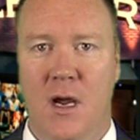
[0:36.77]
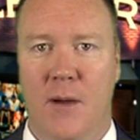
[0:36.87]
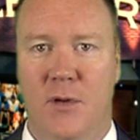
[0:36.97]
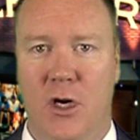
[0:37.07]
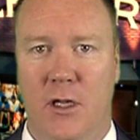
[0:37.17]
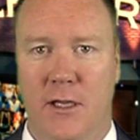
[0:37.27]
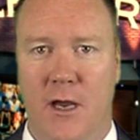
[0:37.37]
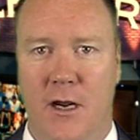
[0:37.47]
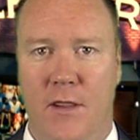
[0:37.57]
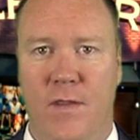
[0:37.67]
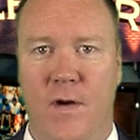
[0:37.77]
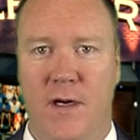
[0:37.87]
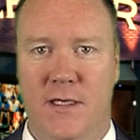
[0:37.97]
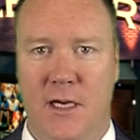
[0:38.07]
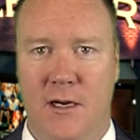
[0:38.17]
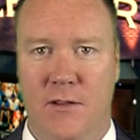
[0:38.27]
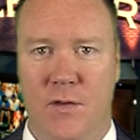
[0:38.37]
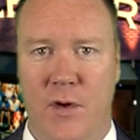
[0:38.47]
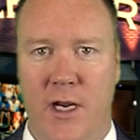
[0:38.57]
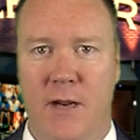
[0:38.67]
I'm currently on a 13 and
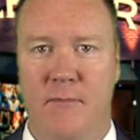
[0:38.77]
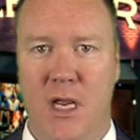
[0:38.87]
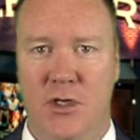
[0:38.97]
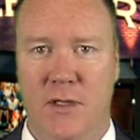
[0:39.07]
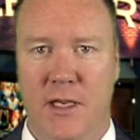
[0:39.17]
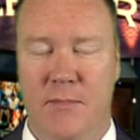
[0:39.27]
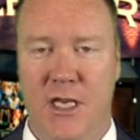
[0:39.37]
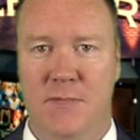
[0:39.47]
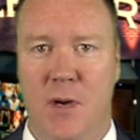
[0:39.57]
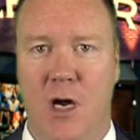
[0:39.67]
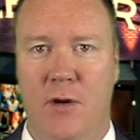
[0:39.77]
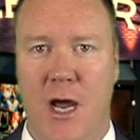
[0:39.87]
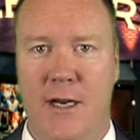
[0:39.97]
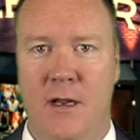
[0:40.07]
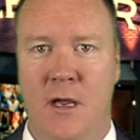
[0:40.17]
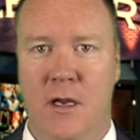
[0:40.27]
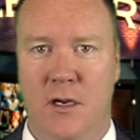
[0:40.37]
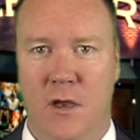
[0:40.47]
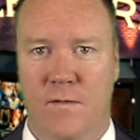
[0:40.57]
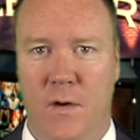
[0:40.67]
3 Major League Baseball run,
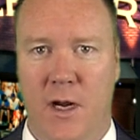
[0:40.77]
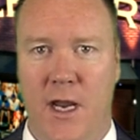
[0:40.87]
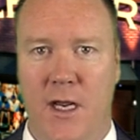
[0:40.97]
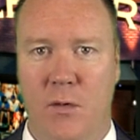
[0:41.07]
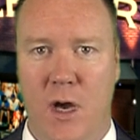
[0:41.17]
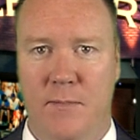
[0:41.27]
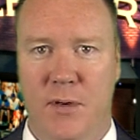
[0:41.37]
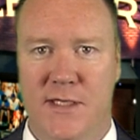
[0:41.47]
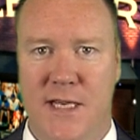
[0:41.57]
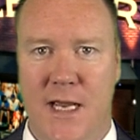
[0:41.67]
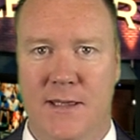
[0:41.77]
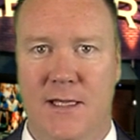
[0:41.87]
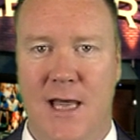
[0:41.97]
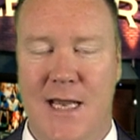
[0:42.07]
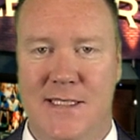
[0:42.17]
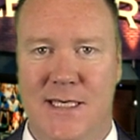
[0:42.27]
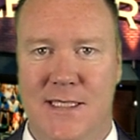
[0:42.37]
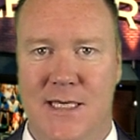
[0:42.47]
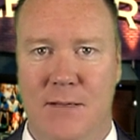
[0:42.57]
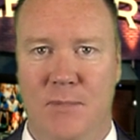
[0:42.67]
good for 81% the last
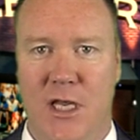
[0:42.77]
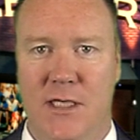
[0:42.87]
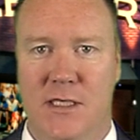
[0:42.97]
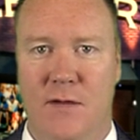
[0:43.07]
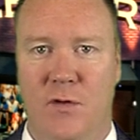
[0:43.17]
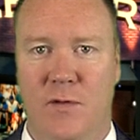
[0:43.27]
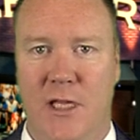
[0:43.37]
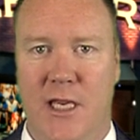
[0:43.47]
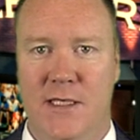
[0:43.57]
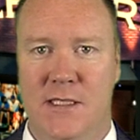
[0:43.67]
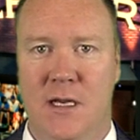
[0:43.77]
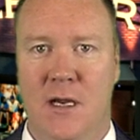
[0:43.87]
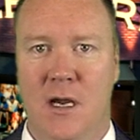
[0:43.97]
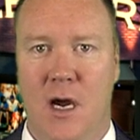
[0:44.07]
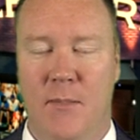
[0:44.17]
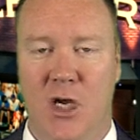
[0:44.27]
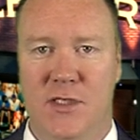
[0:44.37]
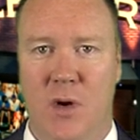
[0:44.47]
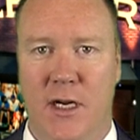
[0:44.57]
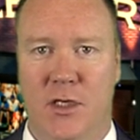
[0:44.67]
16 plays I've released. I'm
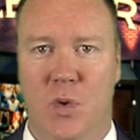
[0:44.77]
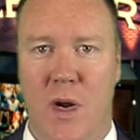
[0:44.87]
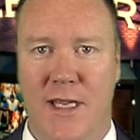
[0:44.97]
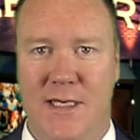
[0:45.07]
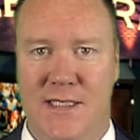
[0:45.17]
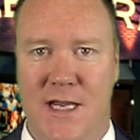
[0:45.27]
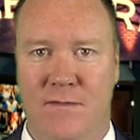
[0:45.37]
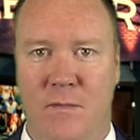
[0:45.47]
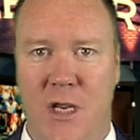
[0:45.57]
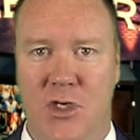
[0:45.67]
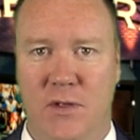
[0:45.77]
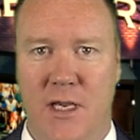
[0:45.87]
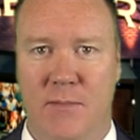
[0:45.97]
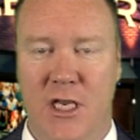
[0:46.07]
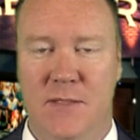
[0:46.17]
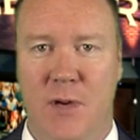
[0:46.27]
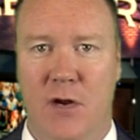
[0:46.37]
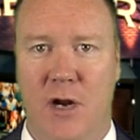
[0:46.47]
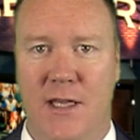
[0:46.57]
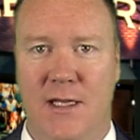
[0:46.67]
also on a 20 and 7 Major League
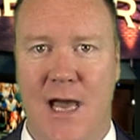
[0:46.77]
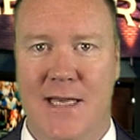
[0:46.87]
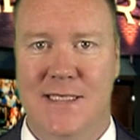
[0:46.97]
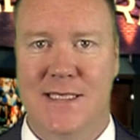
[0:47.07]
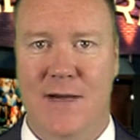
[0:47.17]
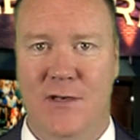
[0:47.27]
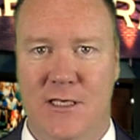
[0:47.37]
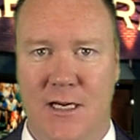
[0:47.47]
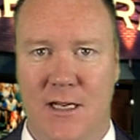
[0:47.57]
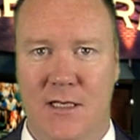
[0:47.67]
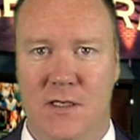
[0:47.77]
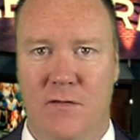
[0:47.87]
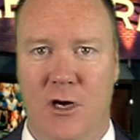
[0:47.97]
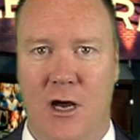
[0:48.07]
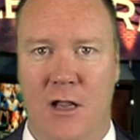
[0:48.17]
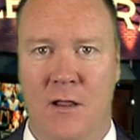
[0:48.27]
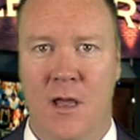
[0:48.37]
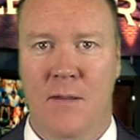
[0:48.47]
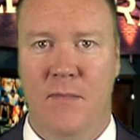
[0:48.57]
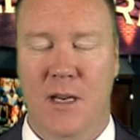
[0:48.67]
Baseball run the last 17 days overall.
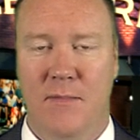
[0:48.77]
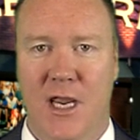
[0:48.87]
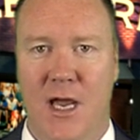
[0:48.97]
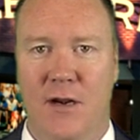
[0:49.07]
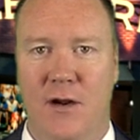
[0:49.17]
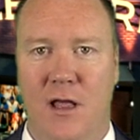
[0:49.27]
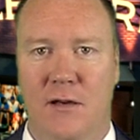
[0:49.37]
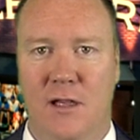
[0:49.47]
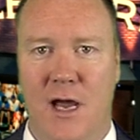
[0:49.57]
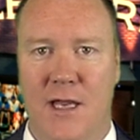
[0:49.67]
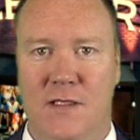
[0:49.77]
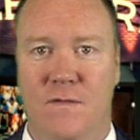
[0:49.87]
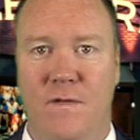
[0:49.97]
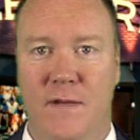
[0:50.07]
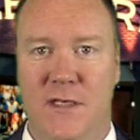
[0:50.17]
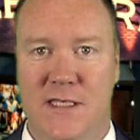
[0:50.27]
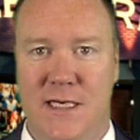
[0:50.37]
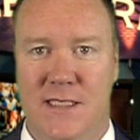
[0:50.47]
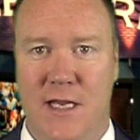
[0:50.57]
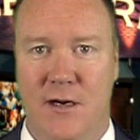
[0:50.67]
Make my $100 clients
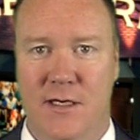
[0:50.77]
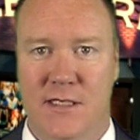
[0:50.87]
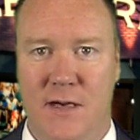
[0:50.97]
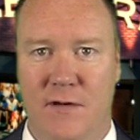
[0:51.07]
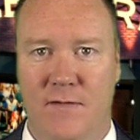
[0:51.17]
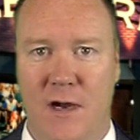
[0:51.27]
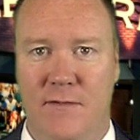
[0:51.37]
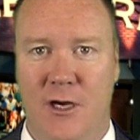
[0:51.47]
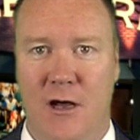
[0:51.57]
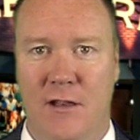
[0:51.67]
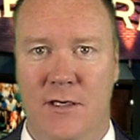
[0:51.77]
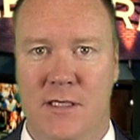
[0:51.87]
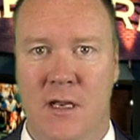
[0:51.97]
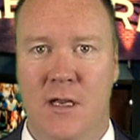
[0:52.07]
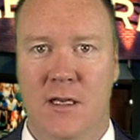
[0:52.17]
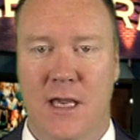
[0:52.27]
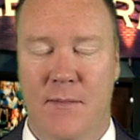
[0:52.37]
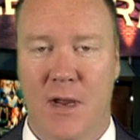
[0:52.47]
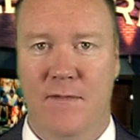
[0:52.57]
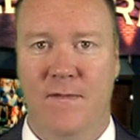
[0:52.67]
$5,675.
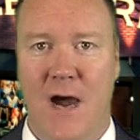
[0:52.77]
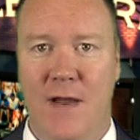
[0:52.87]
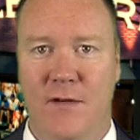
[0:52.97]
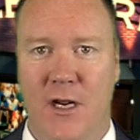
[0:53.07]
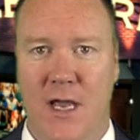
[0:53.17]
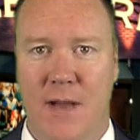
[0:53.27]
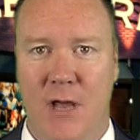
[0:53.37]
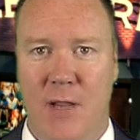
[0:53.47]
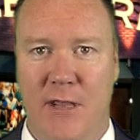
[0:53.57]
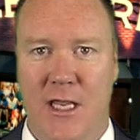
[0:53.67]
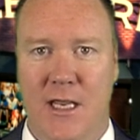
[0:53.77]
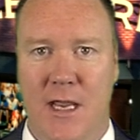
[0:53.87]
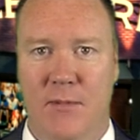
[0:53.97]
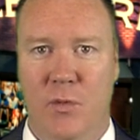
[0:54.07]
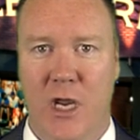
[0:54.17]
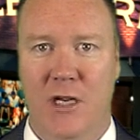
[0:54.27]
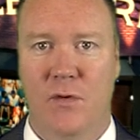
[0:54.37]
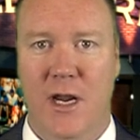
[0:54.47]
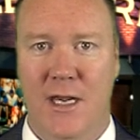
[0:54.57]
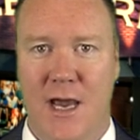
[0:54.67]
Get my 5 unit MLB Game of the Week
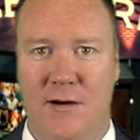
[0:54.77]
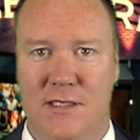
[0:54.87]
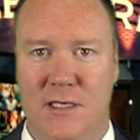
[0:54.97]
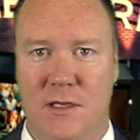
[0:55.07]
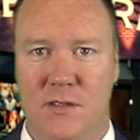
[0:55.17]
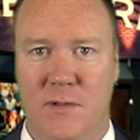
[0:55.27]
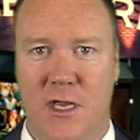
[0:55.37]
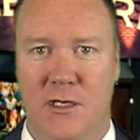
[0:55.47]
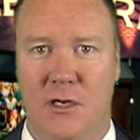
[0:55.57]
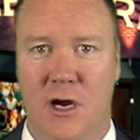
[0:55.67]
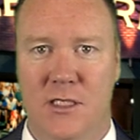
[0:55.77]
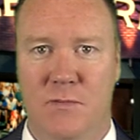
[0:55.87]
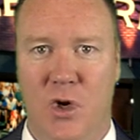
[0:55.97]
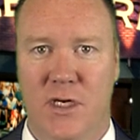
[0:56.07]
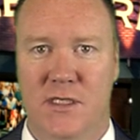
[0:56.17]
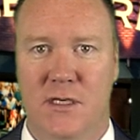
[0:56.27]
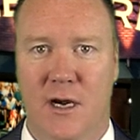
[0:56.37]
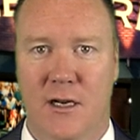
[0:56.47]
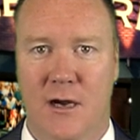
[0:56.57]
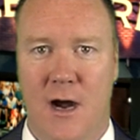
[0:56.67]
right now exclusively at
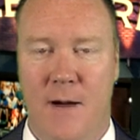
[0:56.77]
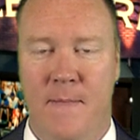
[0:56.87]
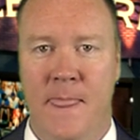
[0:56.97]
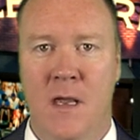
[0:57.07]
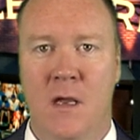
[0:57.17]
DocSports.com.